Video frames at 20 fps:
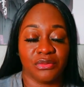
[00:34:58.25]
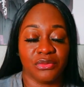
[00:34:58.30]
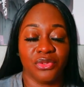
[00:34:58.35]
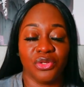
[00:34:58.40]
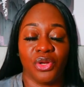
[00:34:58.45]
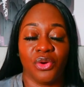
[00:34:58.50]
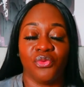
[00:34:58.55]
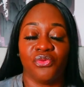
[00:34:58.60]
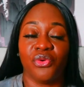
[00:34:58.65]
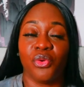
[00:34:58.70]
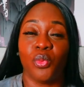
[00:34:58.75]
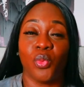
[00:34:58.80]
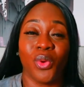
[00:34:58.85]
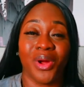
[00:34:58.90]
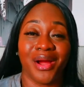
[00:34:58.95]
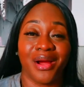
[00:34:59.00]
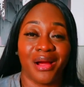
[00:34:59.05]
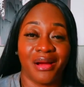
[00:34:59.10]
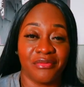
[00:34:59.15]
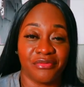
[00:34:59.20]
you know, from
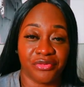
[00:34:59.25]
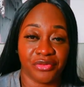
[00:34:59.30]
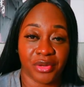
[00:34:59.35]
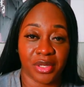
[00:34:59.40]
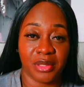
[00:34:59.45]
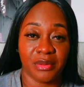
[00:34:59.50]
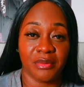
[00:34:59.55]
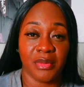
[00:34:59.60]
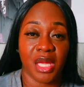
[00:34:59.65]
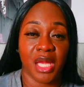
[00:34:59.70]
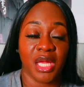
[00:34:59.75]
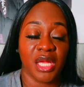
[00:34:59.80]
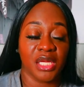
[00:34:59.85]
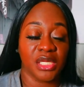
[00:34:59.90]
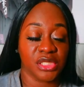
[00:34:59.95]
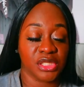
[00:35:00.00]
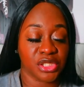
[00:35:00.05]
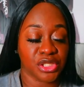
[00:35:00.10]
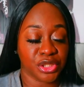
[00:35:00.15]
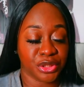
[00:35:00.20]
where I'm from.
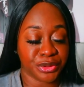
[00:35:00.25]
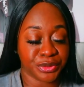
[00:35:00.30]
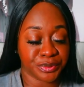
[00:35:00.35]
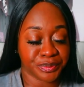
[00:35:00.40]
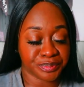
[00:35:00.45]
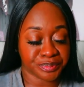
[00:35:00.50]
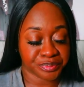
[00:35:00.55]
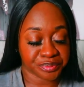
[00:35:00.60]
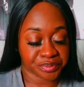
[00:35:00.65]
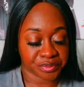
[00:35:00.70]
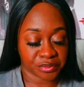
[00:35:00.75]
So